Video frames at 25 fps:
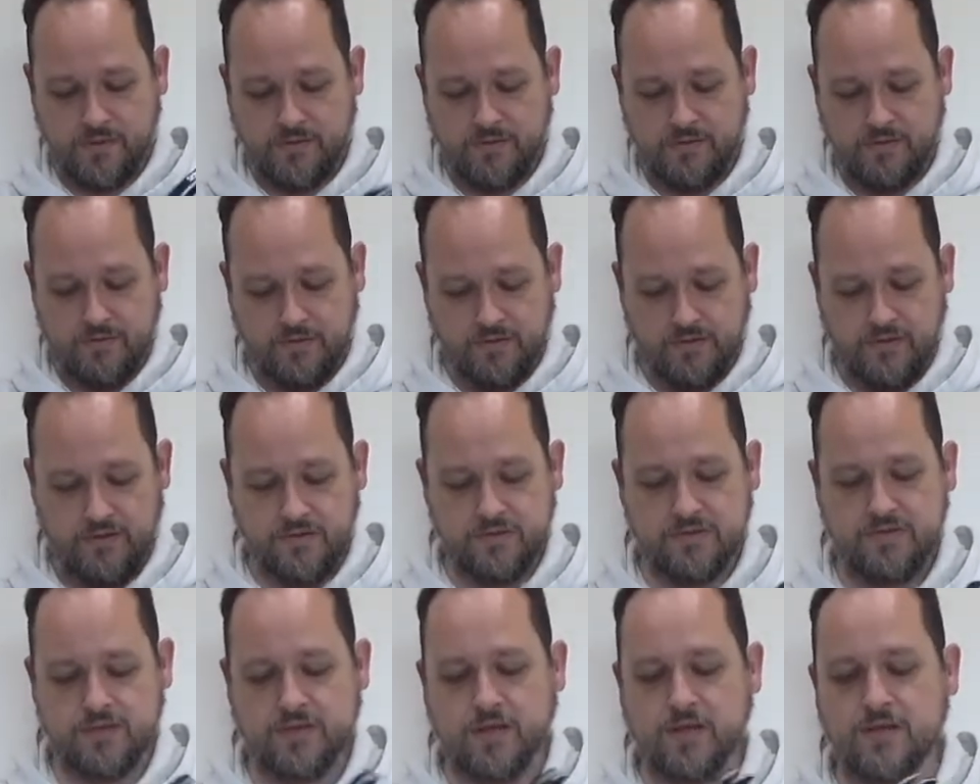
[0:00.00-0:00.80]
the
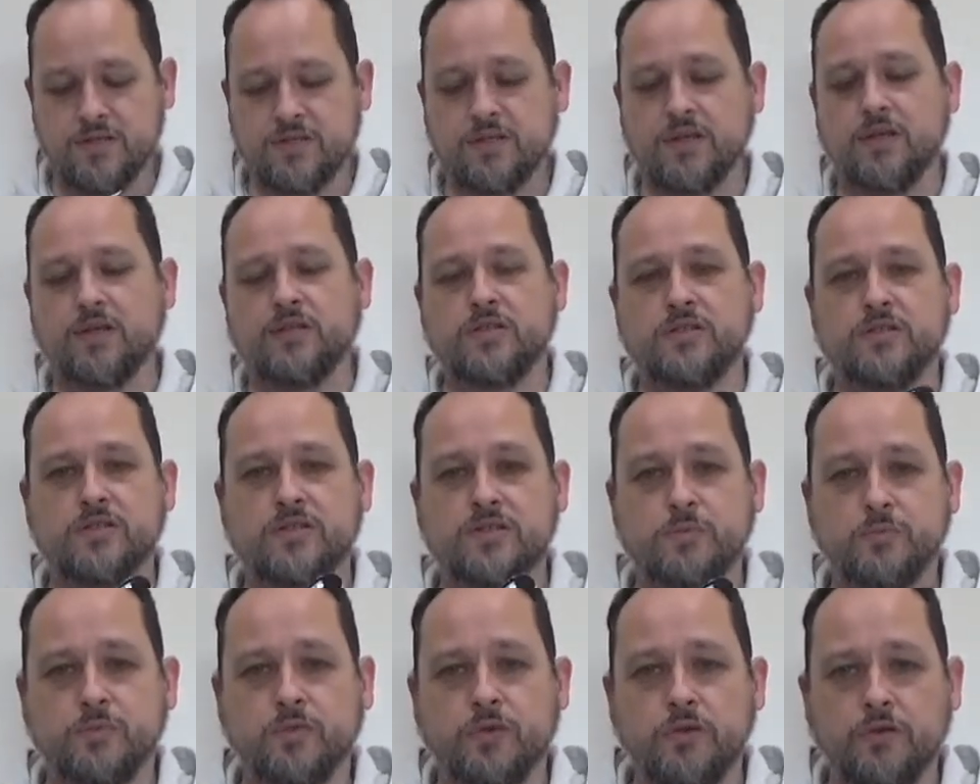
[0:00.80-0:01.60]
inside's nice and
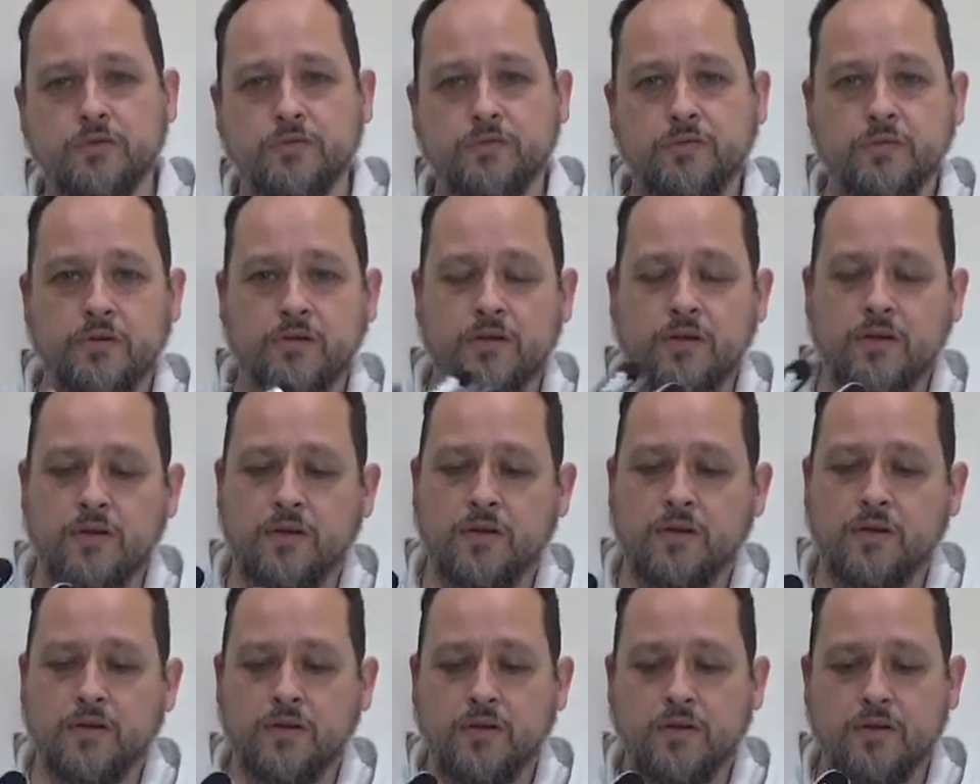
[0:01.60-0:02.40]
smooth,
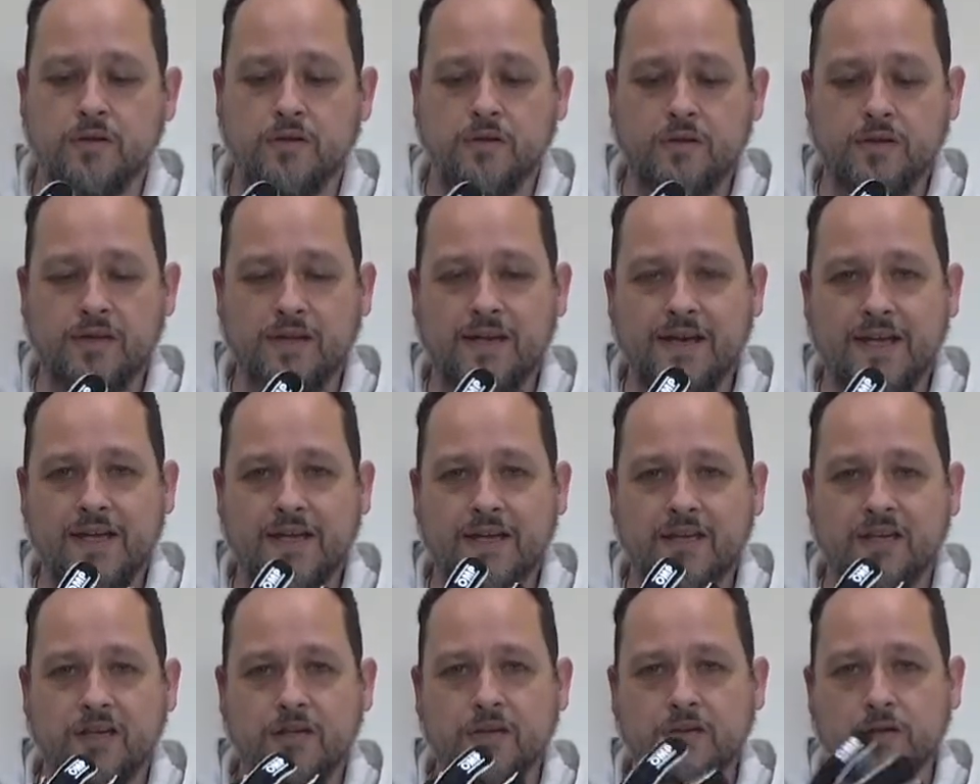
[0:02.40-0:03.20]

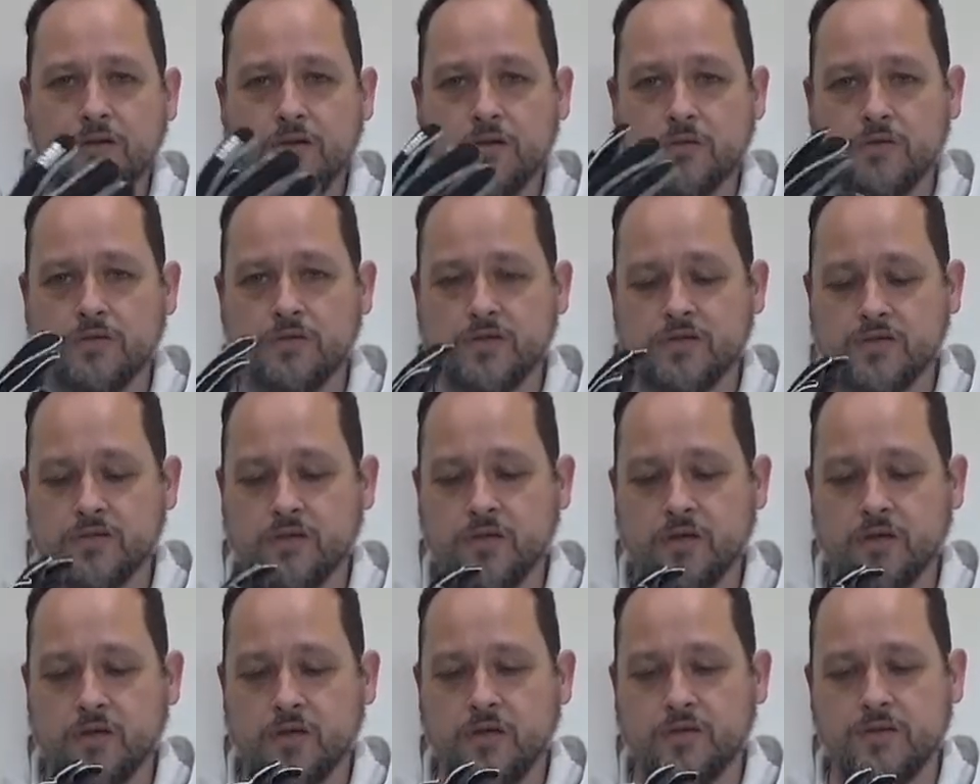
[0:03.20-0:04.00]
lacking those
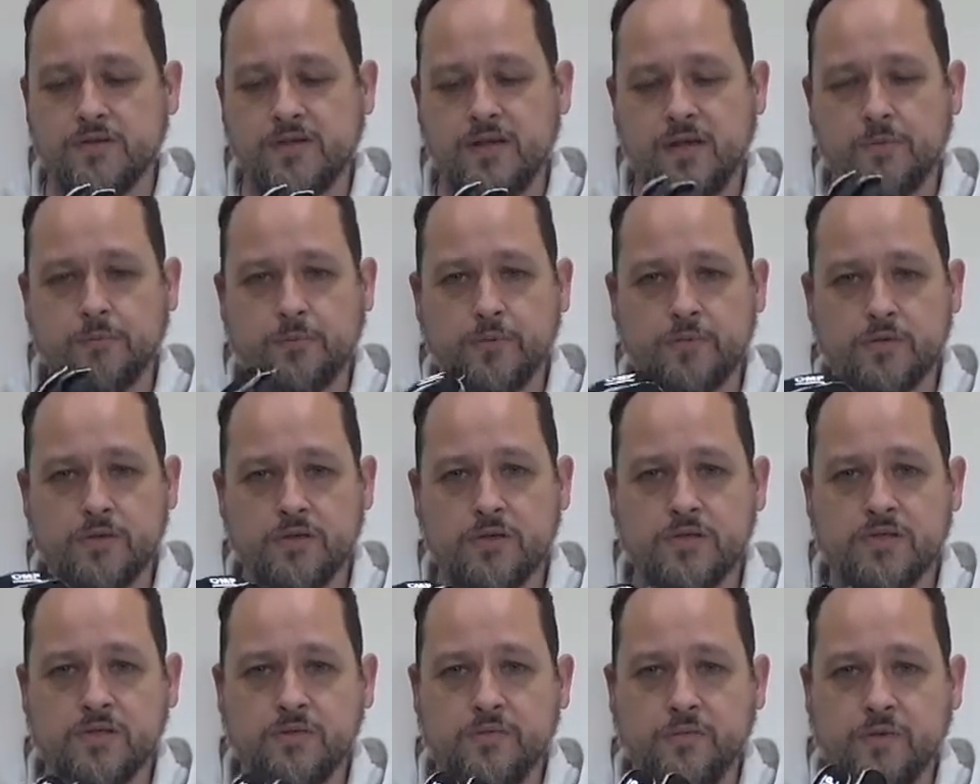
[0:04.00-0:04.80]
contact
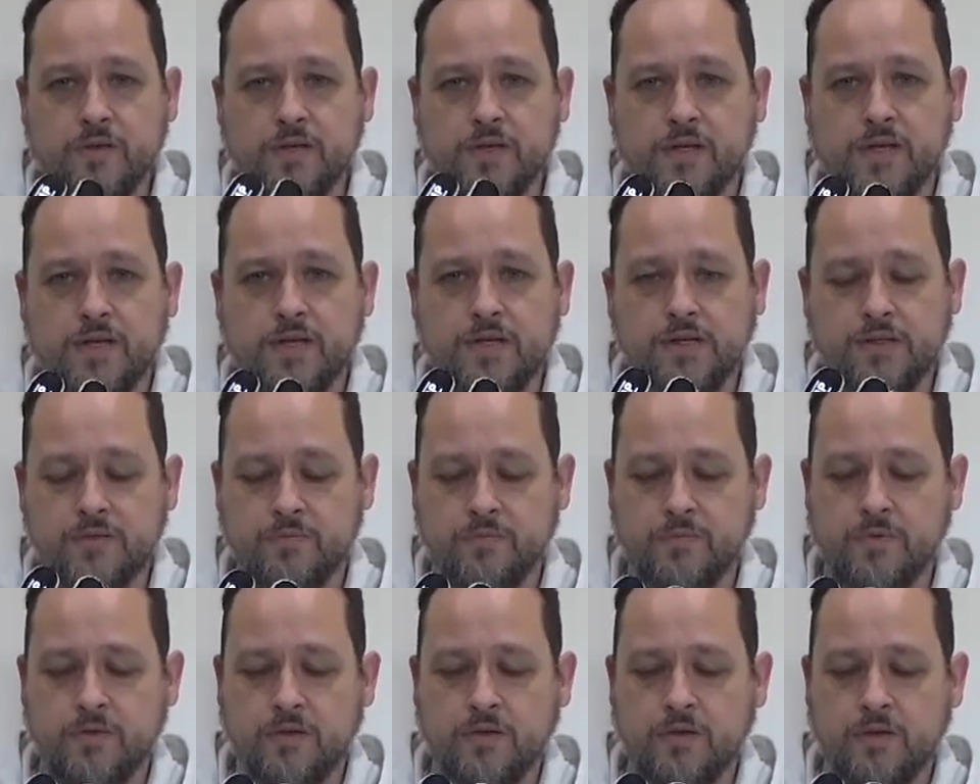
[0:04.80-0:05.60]
points for the heat,
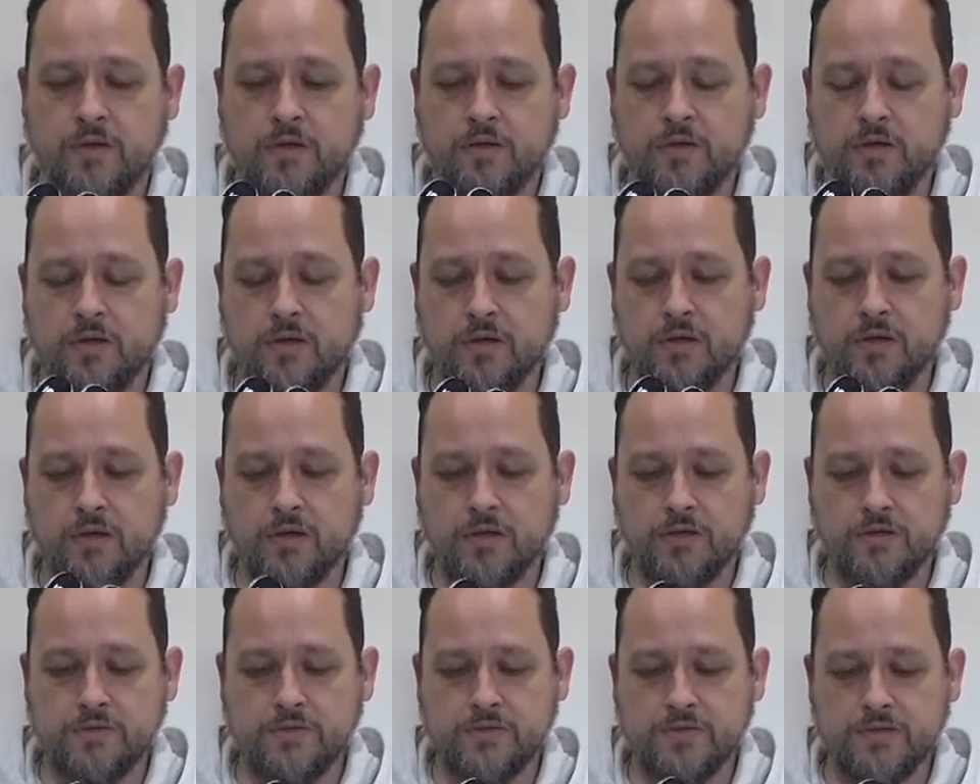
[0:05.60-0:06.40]

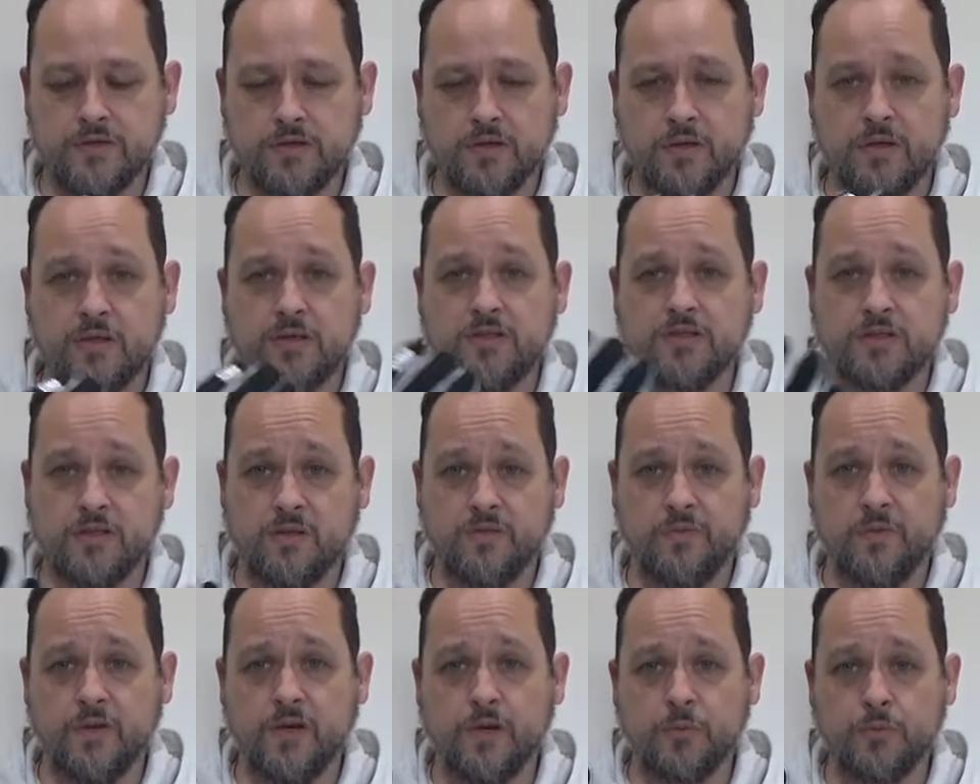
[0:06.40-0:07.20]
and it's
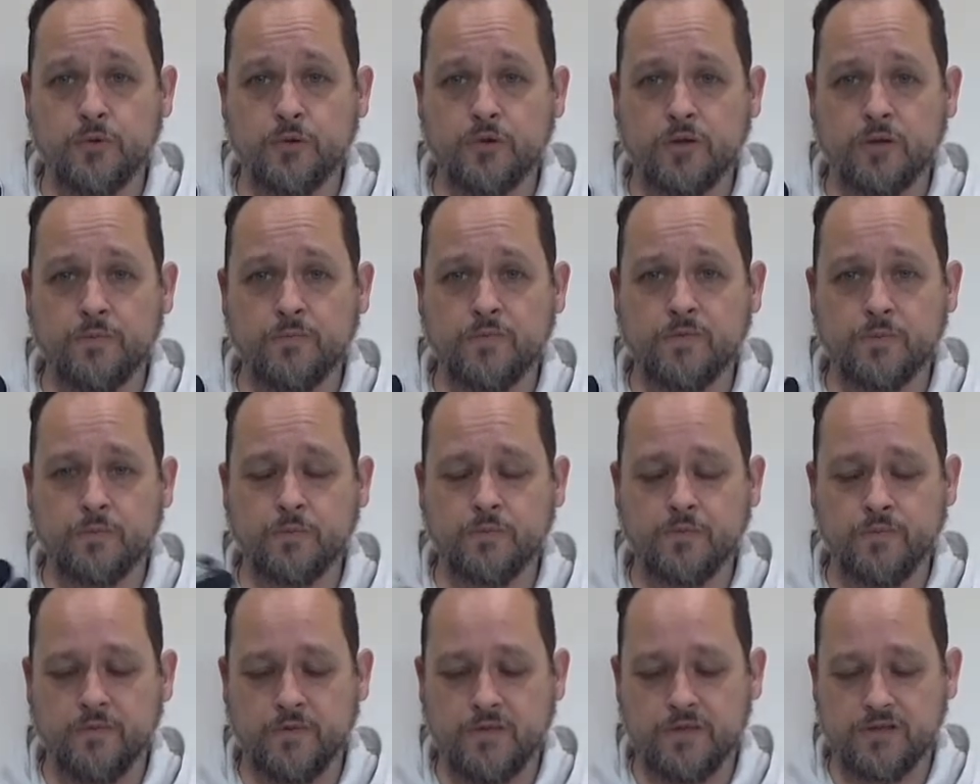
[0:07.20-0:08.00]
just far more
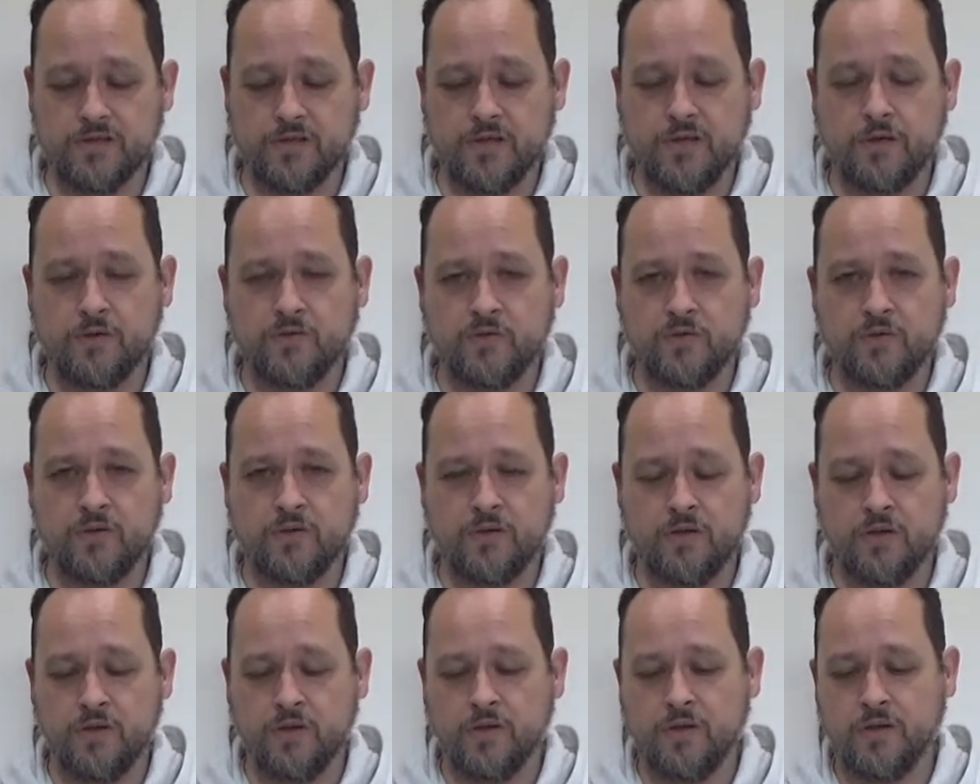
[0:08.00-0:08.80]
comfortable for yourself.
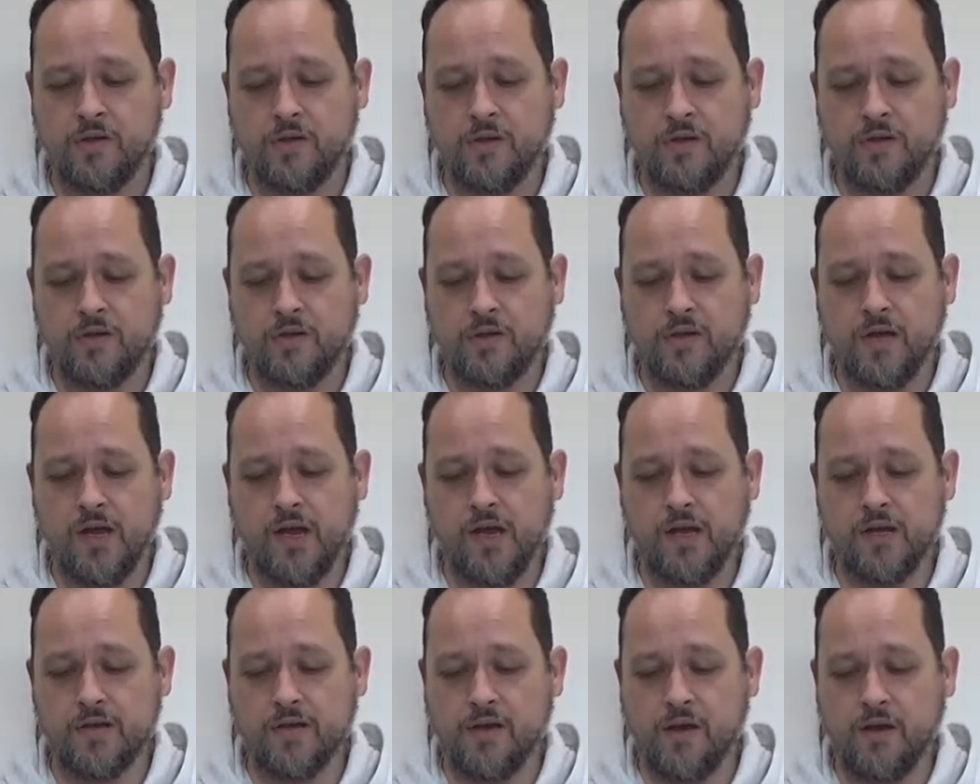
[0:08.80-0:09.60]

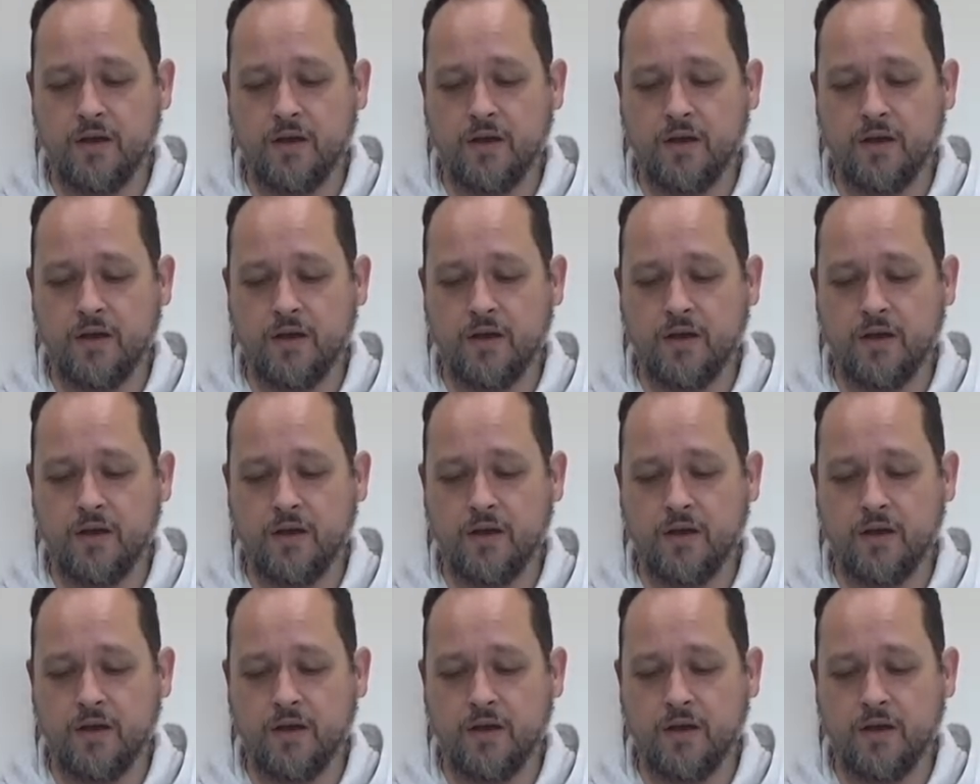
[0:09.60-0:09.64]
And